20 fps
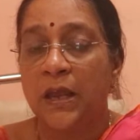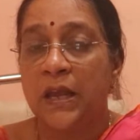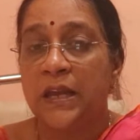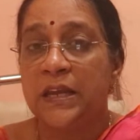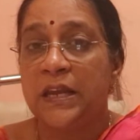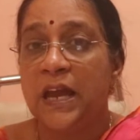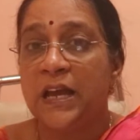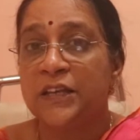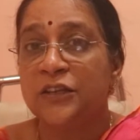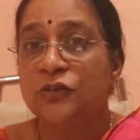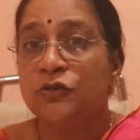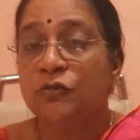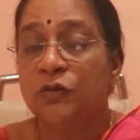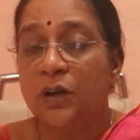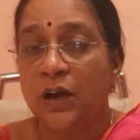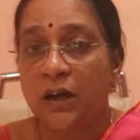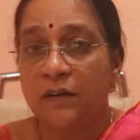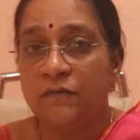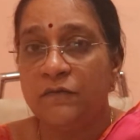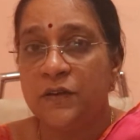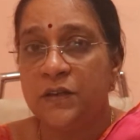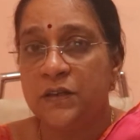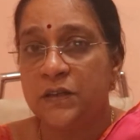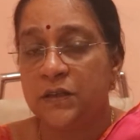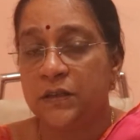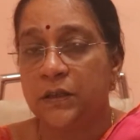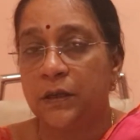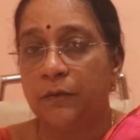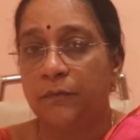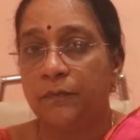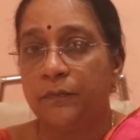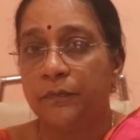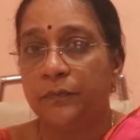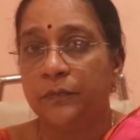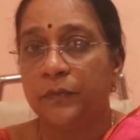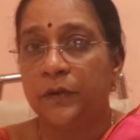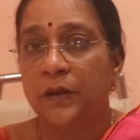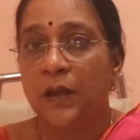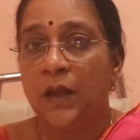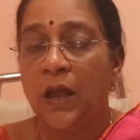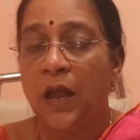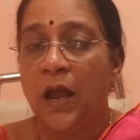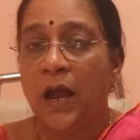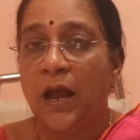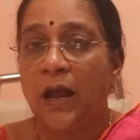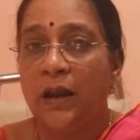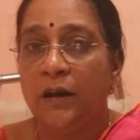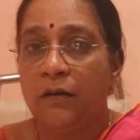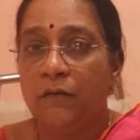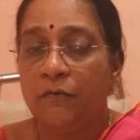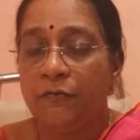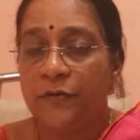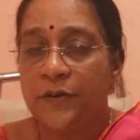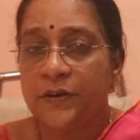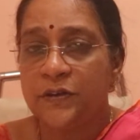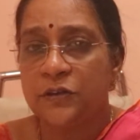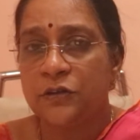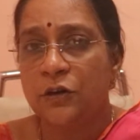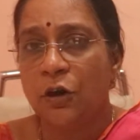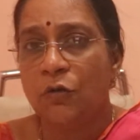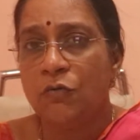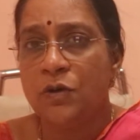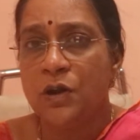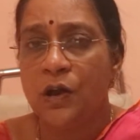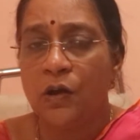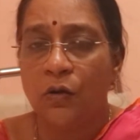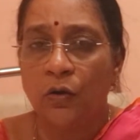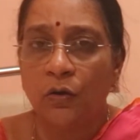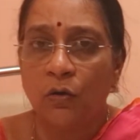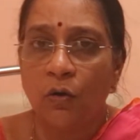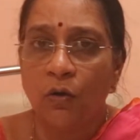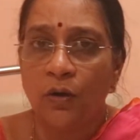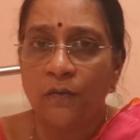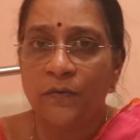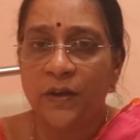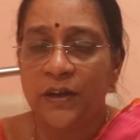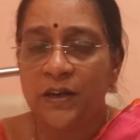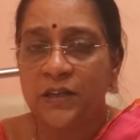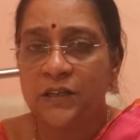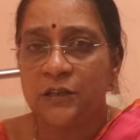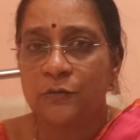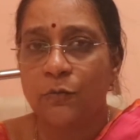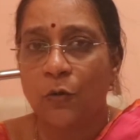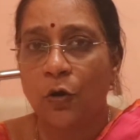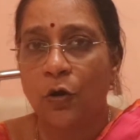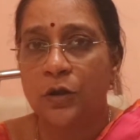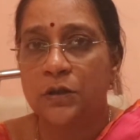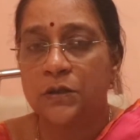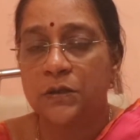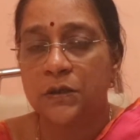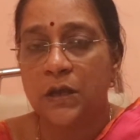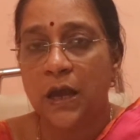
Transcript: He has to convince them. And first round are all very small.